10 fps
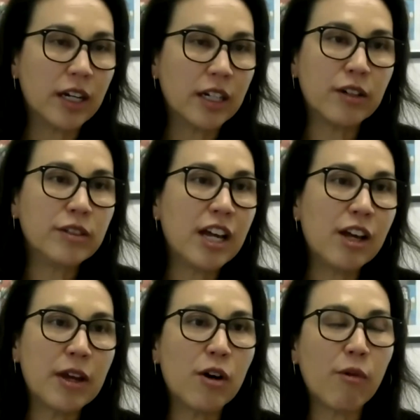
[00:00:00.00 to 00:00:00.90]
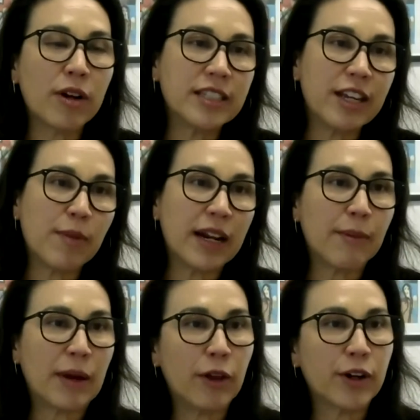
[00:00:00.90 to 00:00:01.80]
Don't tell me, oh, I want to save money and
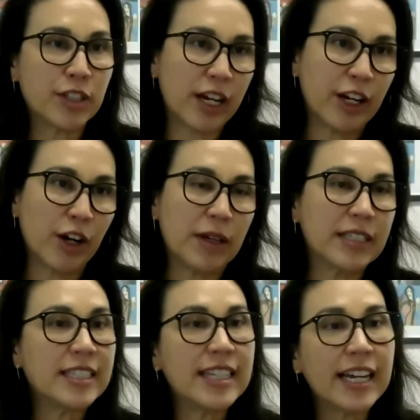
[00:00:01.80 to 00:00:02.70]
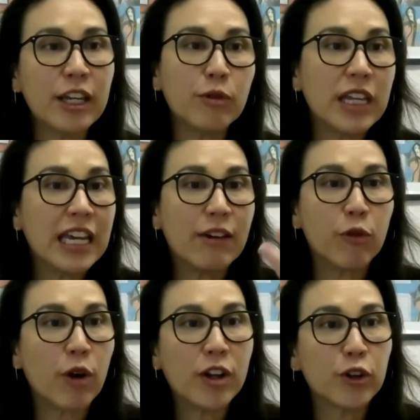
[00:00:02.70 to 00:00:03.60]
my lawyer's not here, because the second you leave,
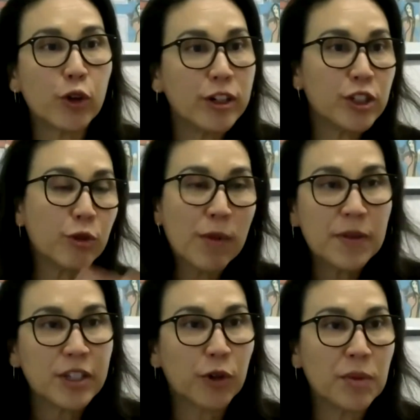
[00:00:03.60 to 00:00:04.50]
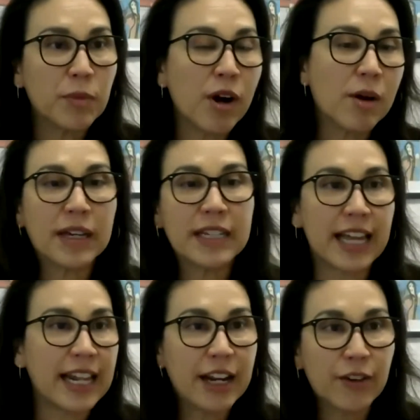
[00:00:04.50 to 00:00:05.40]
your lawyer's going to rip this agreement apart because they
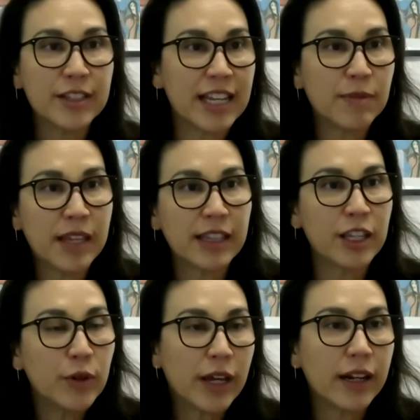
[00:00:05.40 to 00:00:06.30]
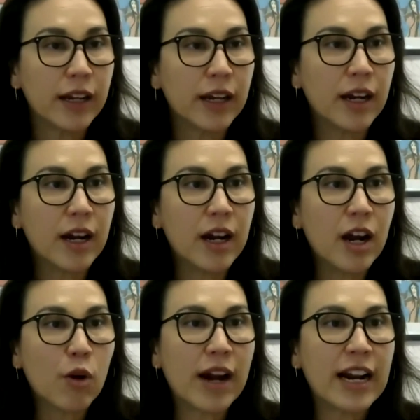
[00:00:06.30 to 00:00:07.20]
didn't hear the same thing that you did.
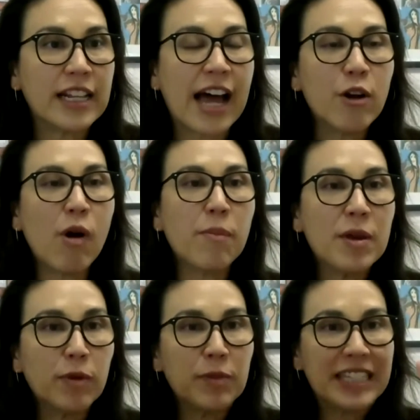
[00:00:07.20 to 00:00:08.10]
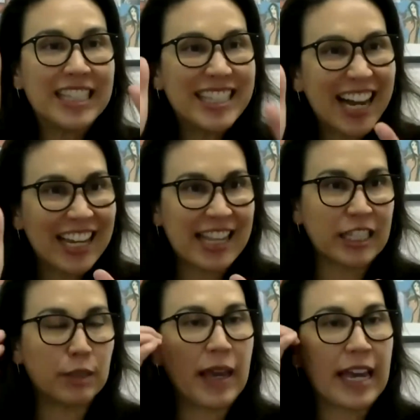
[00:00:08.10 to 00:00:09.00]
Right. And I don't want people being stuck in that
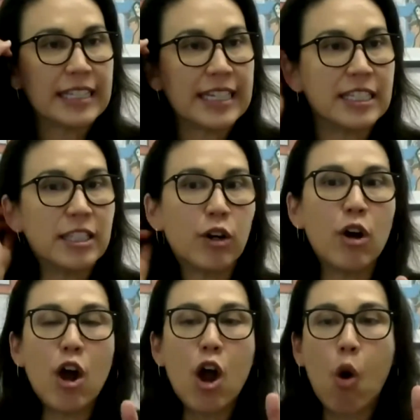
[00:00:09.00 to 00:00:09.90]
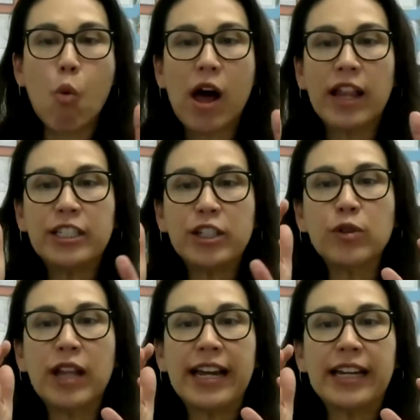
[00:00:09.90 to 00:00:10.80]
space. And so while I don't
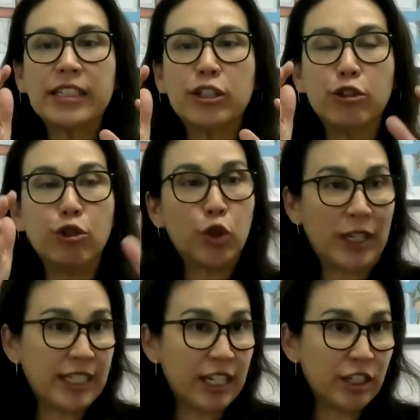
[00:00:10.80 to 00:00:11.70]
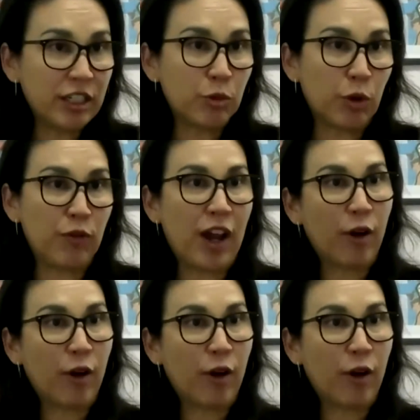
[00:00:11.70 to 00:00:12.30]
like to do joint sessions where you've got